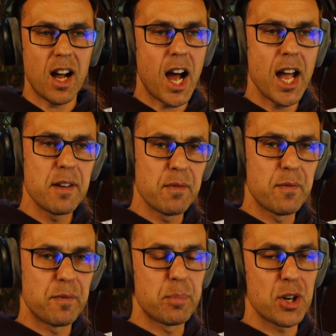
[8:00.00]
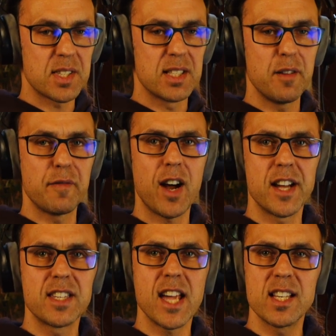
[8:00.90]
I personally
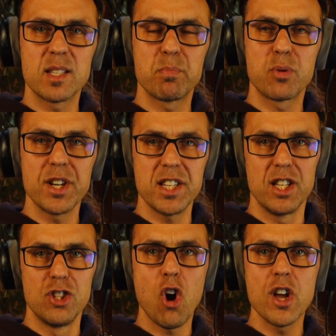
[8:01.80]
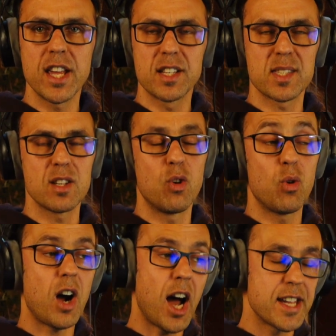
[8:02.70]
find gates pretty annoying,
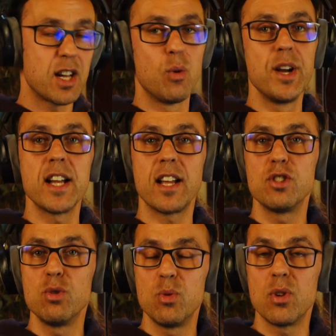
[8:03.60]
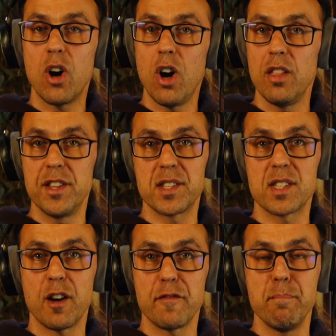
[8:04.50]
so I go in and do all this
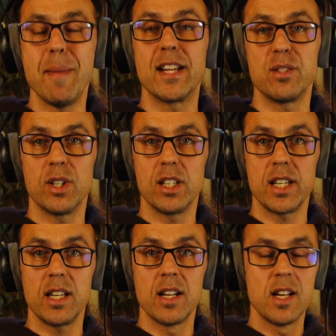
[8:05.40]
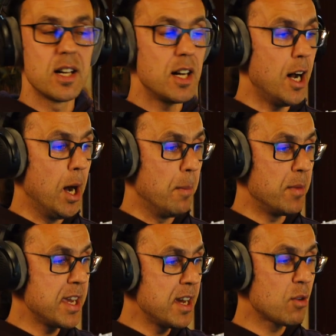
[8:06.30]
stuff manually.
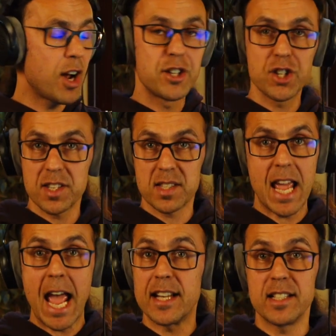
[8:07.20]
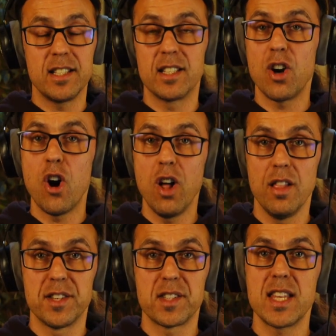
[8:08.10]
Here I just edited all
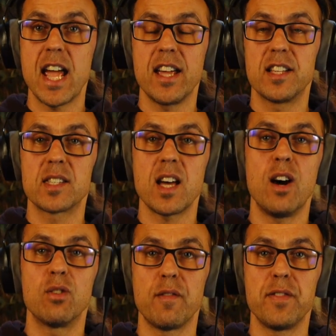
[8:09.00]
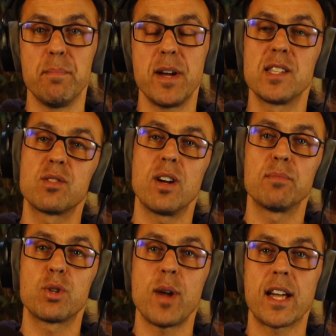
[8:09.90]
the snare hits out of the bass drum
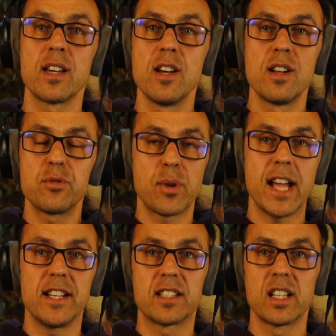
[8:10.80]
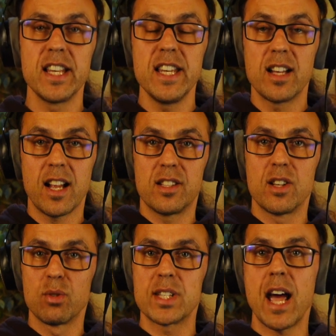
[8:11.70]
track to get it clean and
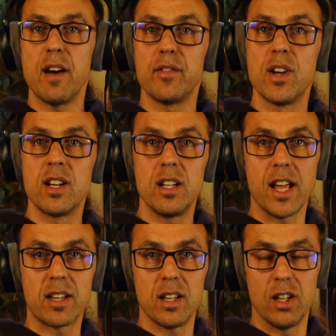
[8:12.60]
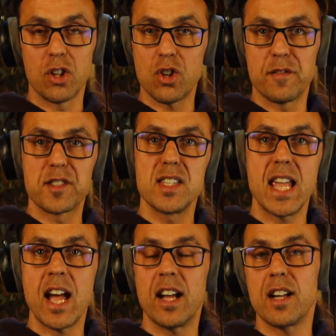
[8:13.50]
don't have like a lot of
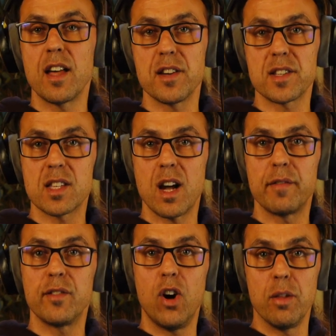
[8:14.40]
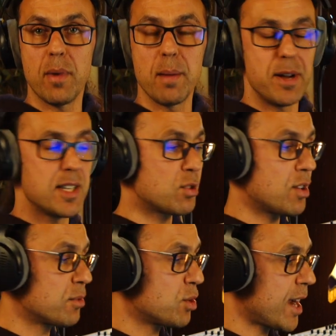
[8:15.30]
snare and other stuff on my bass
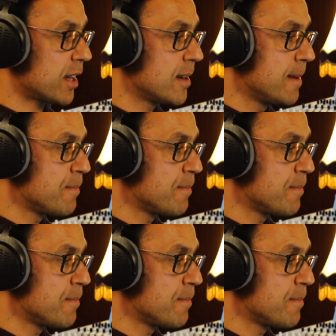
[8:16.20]
drum track.